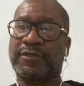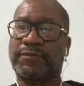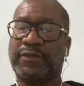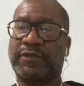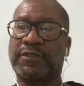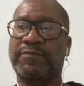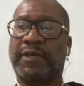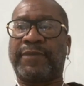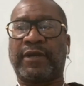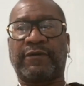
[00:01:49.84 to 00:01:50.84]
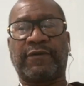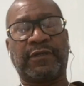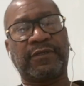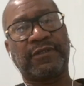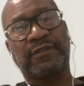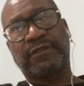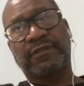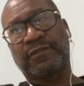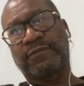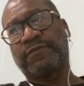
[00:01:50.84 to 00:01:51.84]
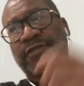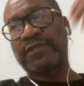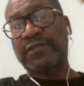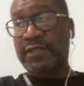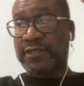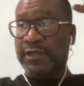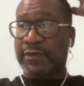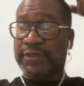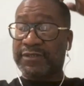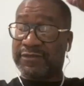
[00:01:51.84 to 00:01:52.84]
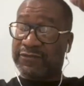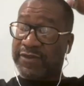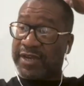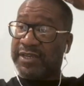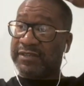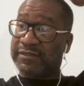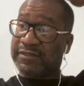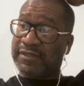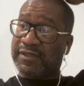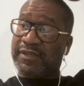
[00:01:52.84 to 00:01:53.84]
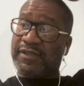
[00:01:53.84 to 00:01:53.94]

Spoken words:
to this point. As my background is business economics and finance.